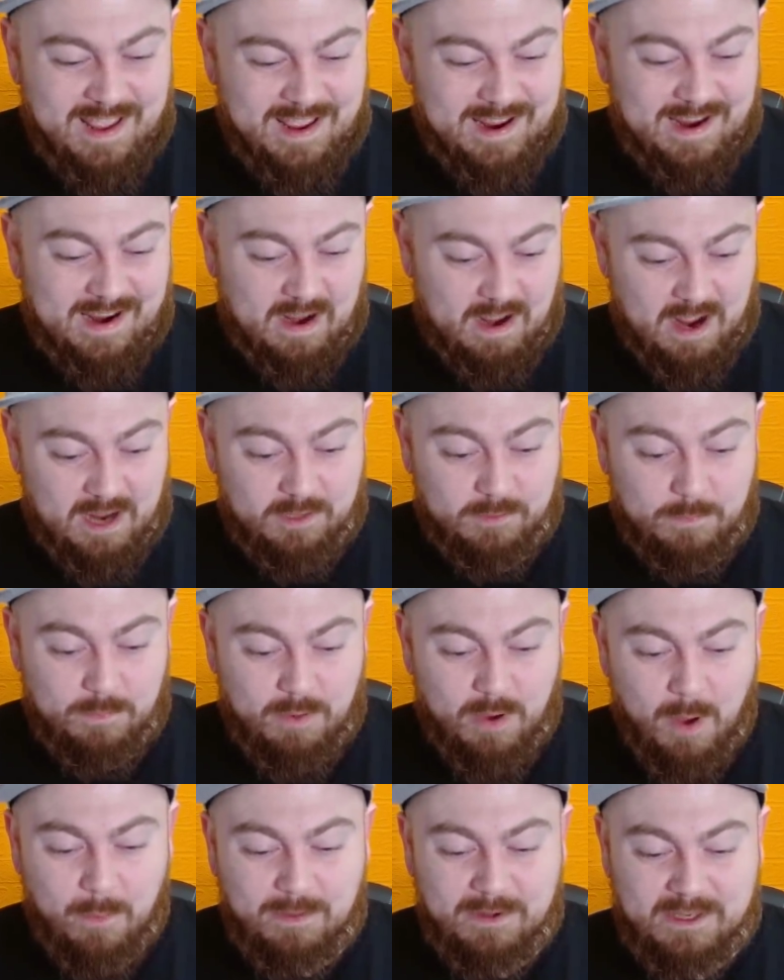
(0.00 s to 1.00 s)
and
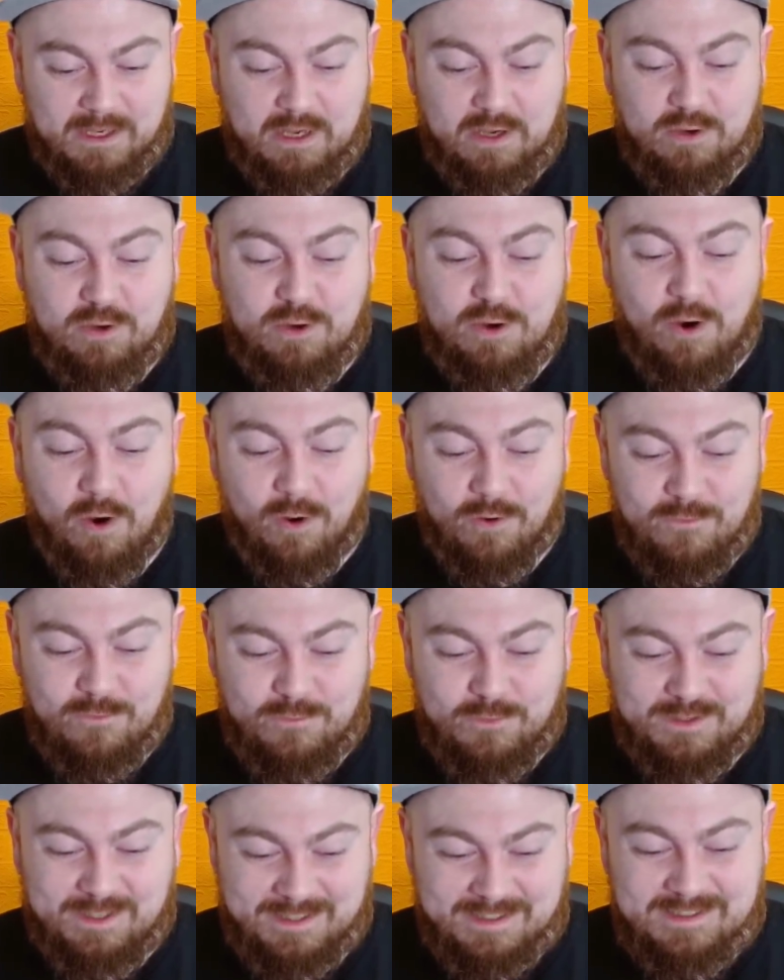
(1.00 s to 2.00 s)
public
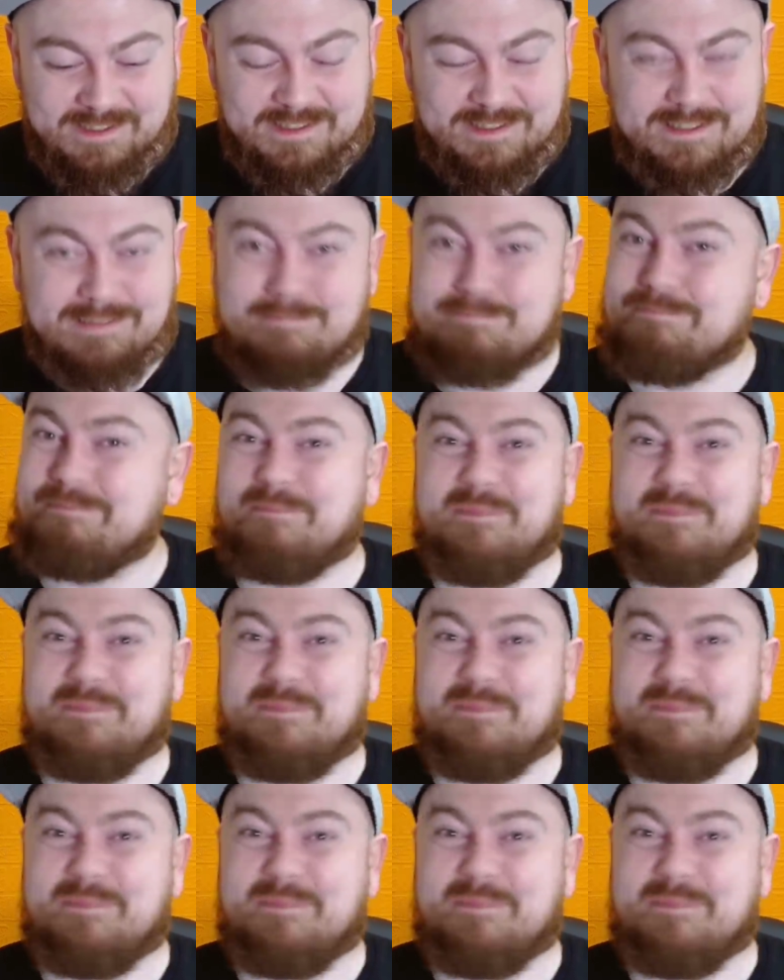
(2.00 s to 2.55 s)
confidence.